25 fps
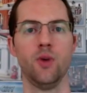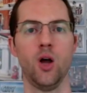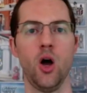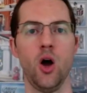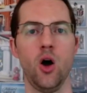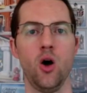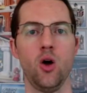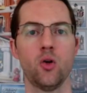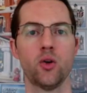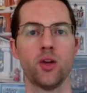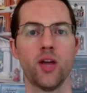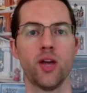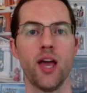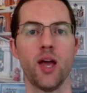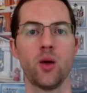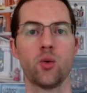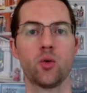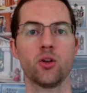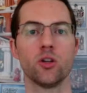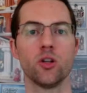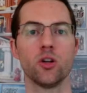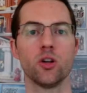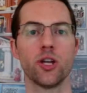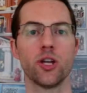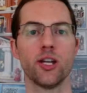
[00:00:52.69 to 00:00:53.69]
Okay,
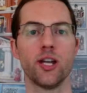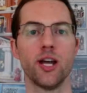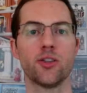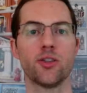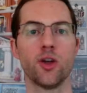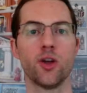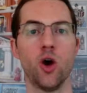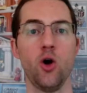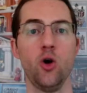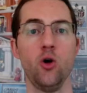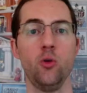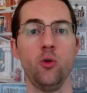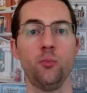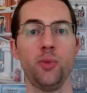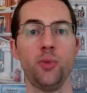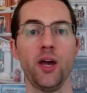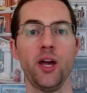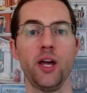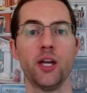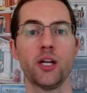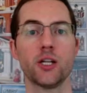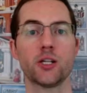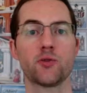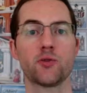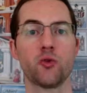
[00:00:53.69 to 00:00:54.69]
we're looking at the home
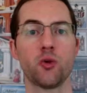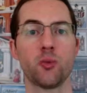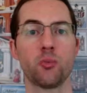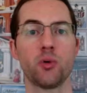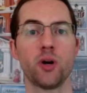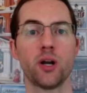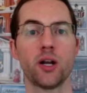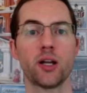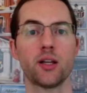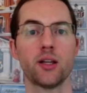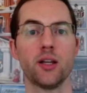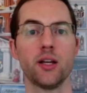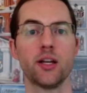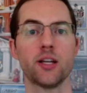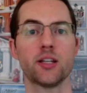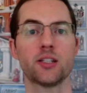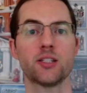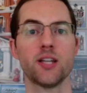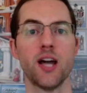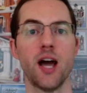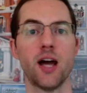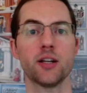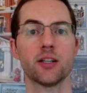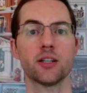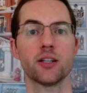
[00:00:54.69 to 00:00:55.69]
page for
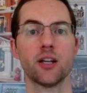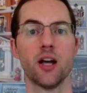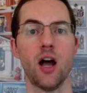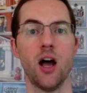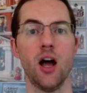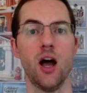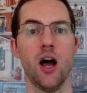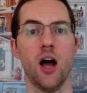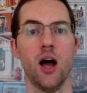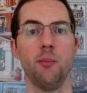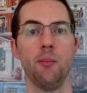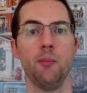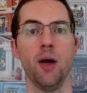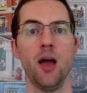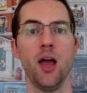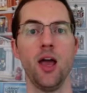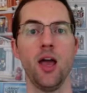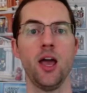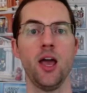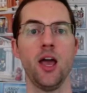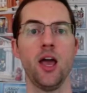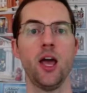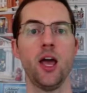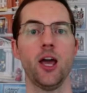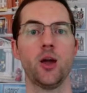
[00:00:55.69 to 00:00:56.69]
BrickLink.com,
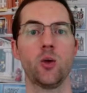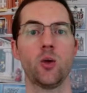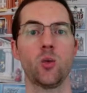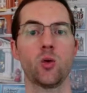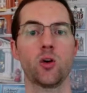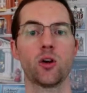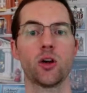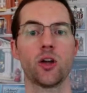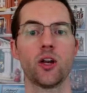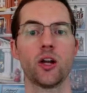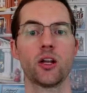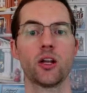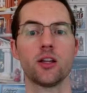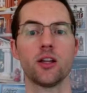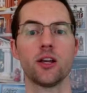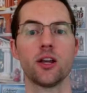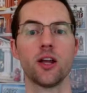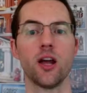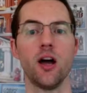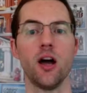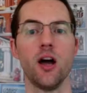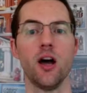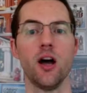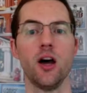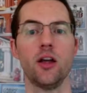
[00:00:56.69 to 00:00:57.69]
and we're going to click
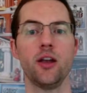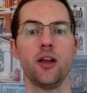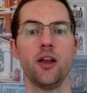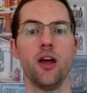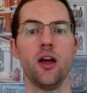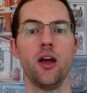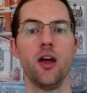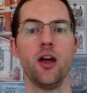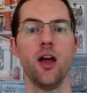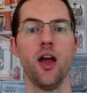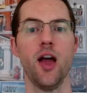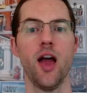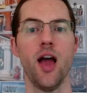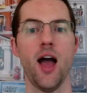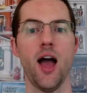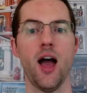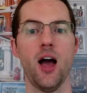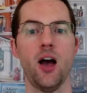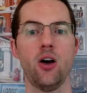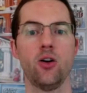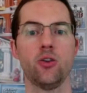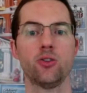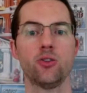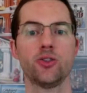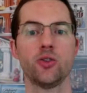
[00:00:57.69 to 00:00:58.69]
on
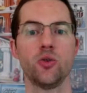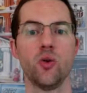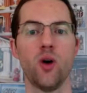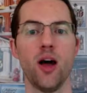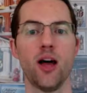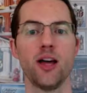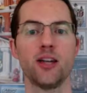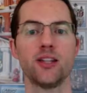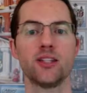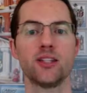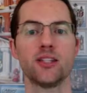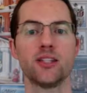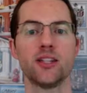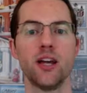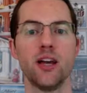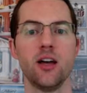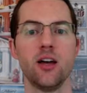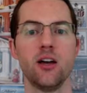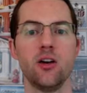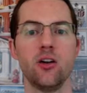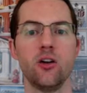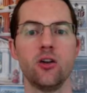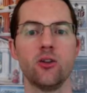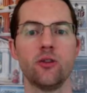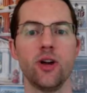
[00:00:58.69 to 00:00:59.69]
How Do I
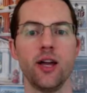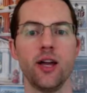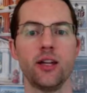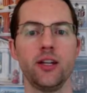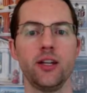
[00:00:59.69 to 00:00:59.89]
Sell right